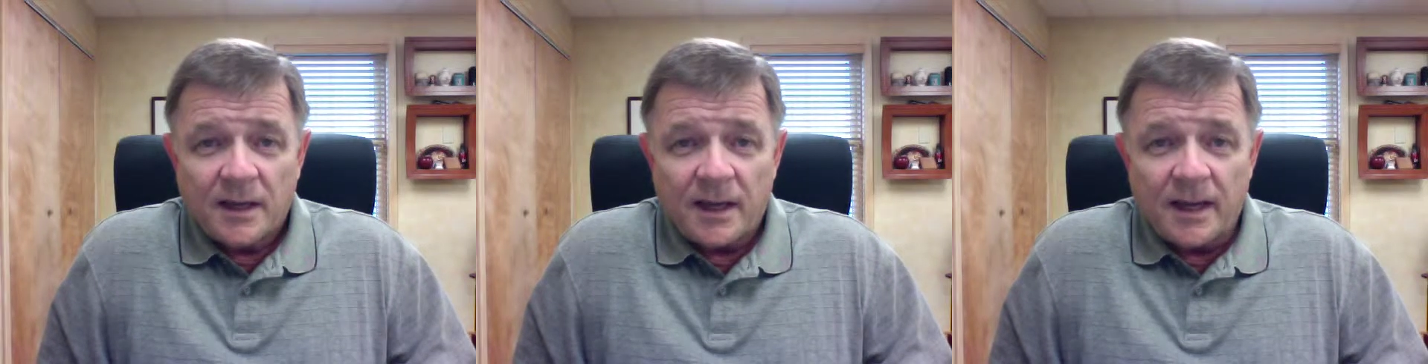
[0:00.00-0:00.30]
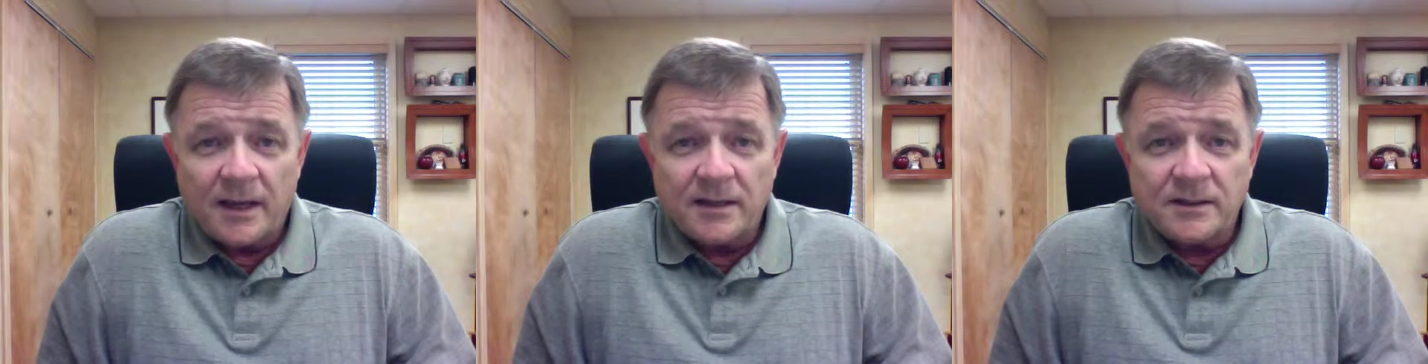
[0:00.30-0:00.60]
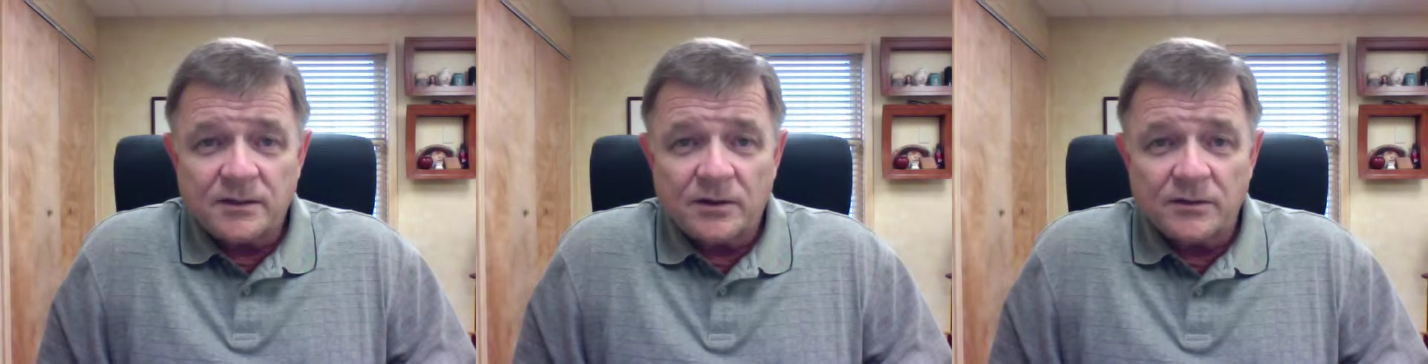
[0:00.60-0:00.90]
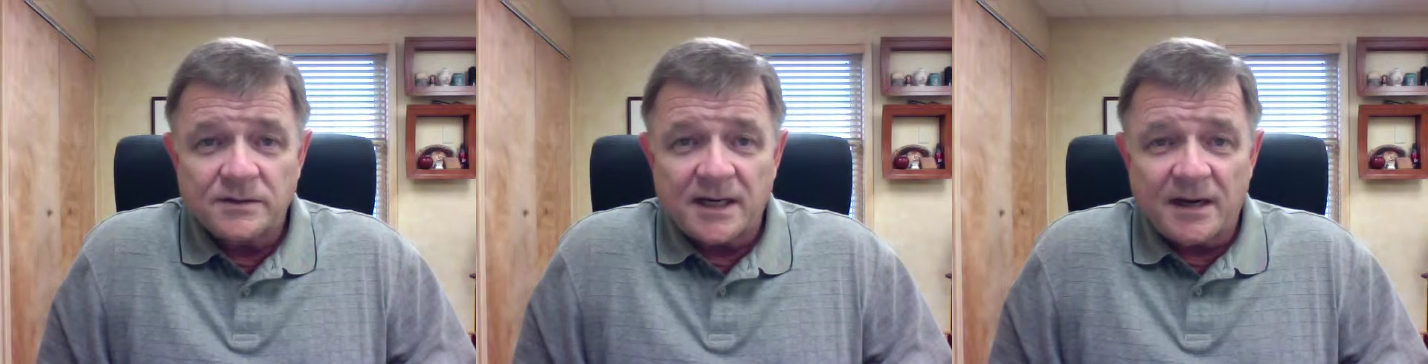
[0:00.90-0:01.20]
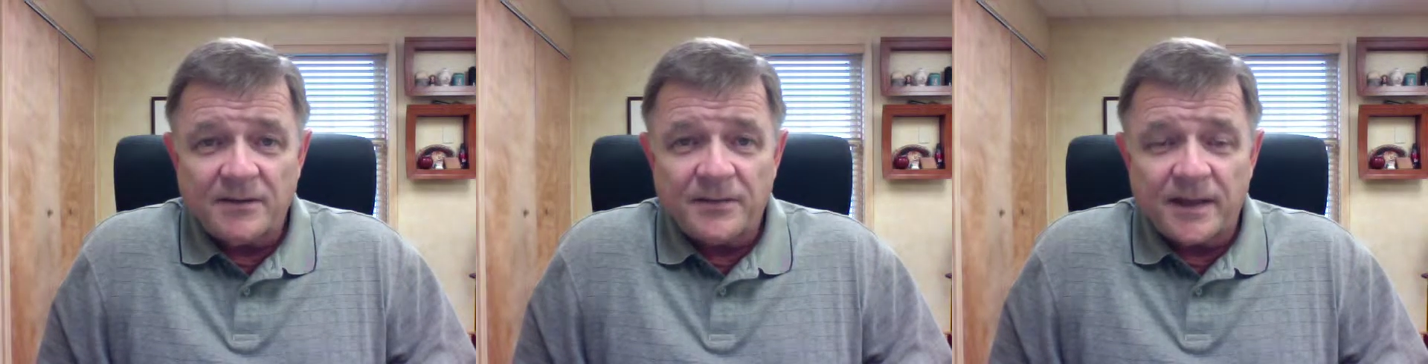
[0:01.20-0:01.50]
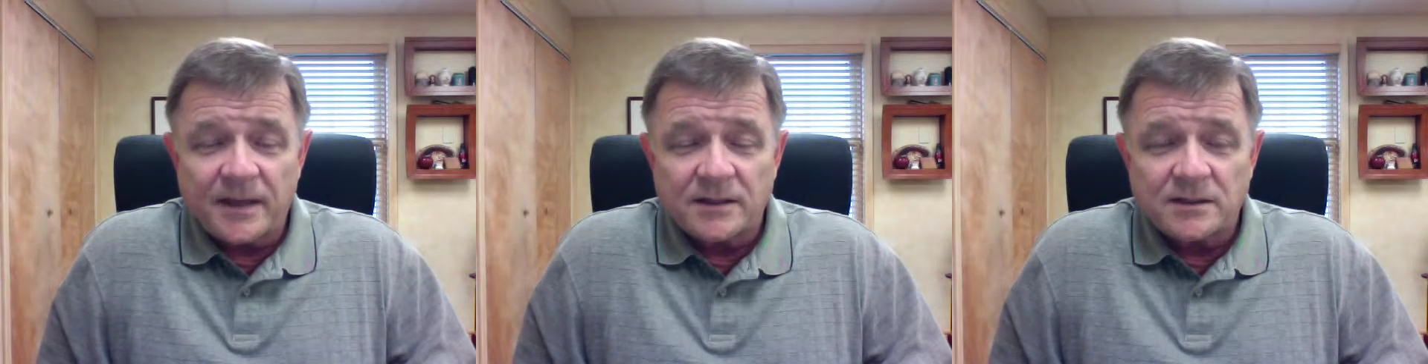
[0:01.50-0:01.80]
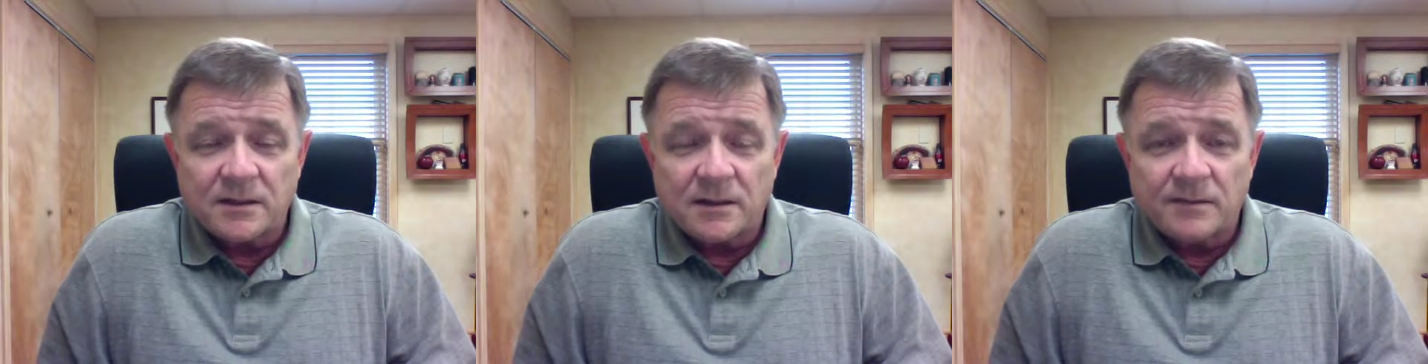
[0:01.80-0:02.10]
And it turns out that